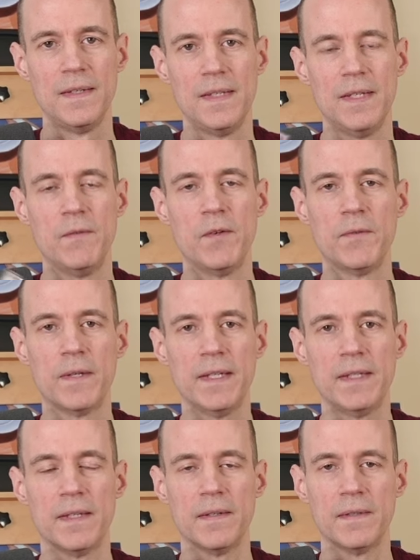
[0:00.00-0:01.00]
If you
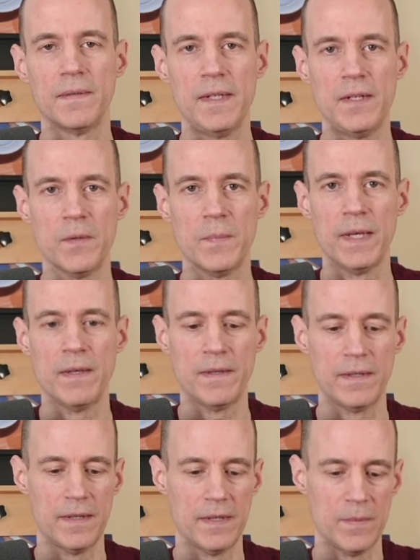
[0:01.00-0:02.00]
forget to clean your
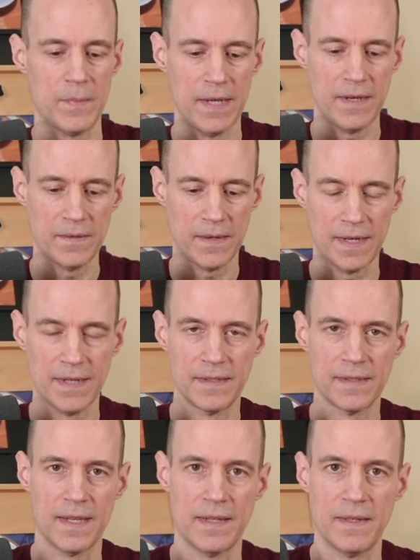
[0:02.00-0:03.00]
palette and the paint
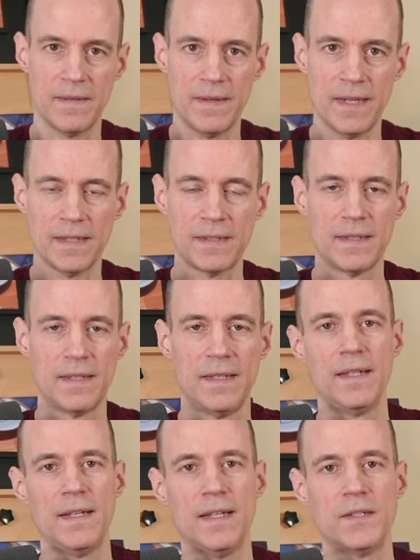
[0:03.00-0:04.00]
dries on the glass,
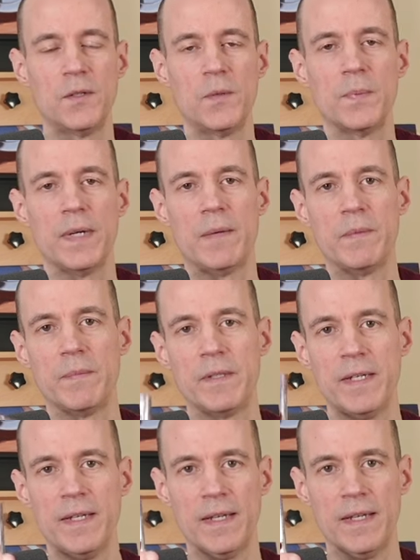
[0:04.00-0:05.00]
it's no problem
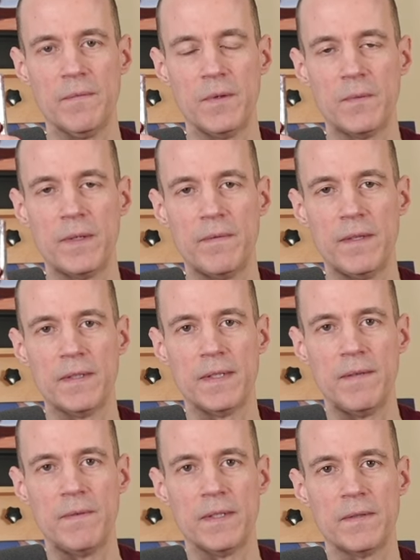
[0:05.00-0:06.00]
cleaning it with one of these safety